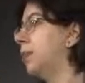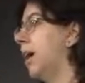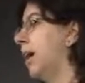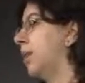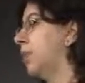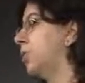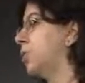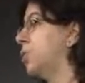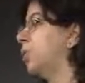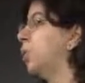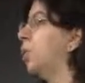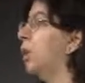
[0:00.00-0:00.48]

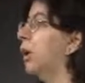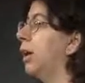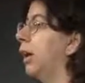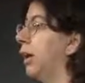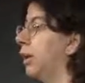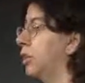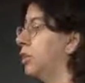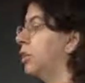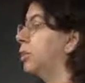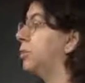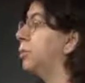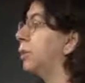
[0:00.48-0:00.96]
has
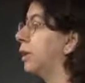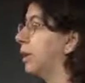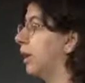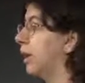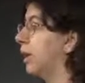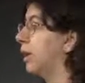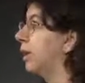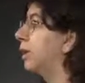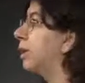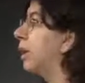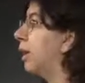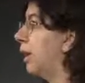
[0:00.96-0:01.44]
correlation with
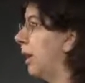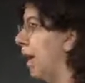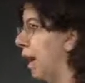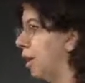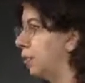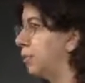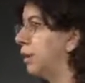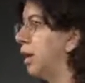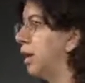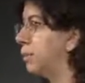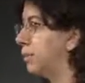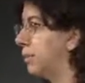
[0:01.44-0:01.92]
clinical
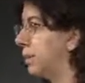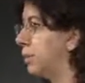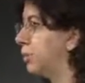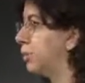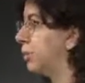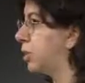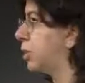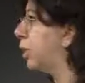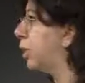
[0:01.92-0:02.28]
outcomes that was